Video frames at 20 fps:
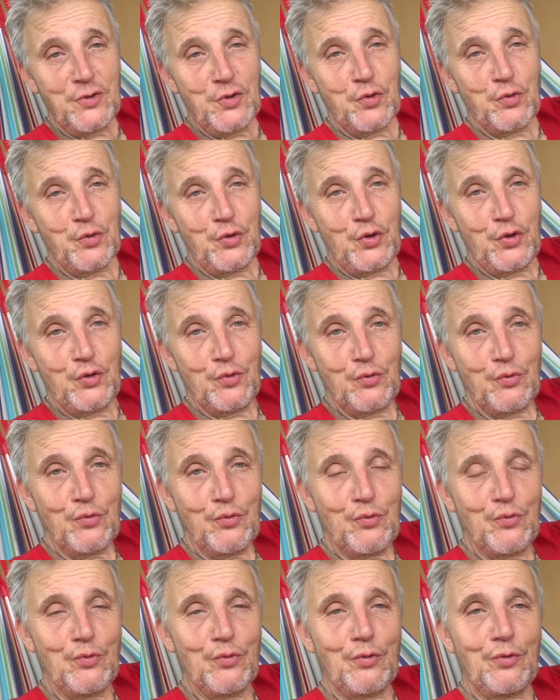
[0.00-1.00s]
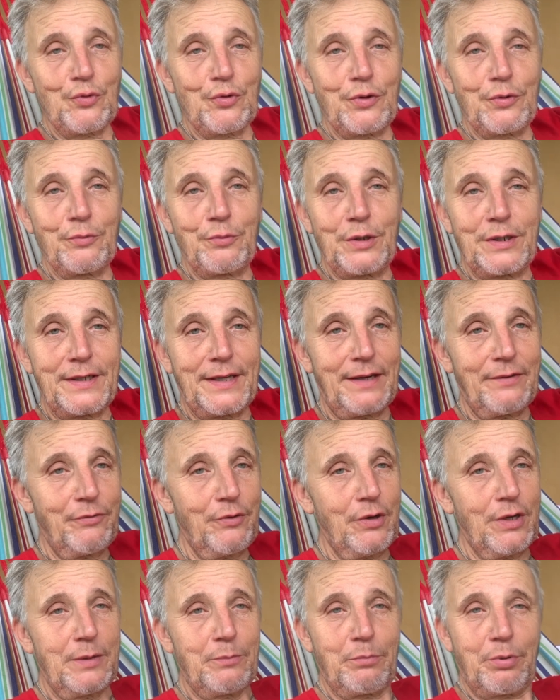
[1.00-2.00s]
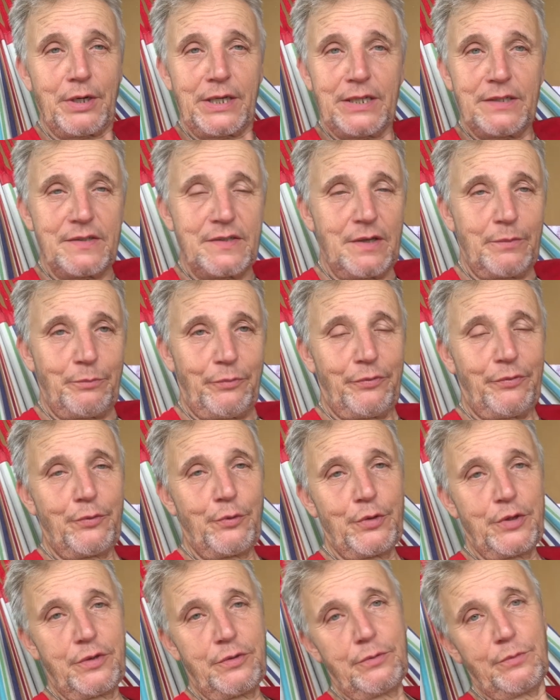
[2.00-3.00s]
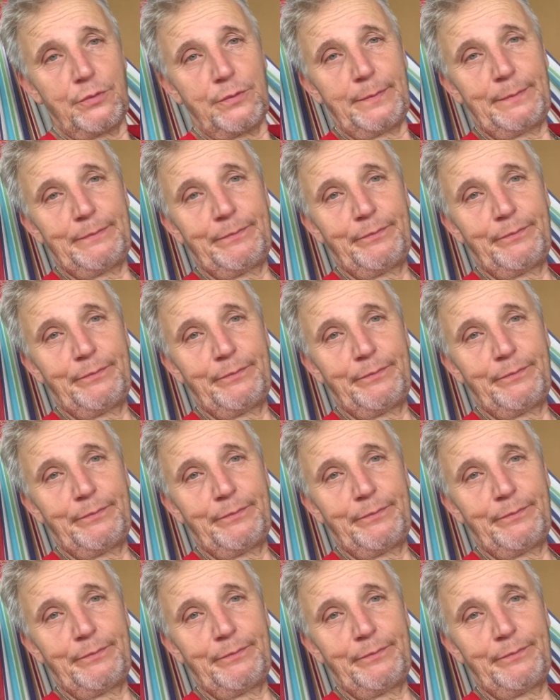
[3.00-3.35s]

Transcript: to you or whatever it brings up for you.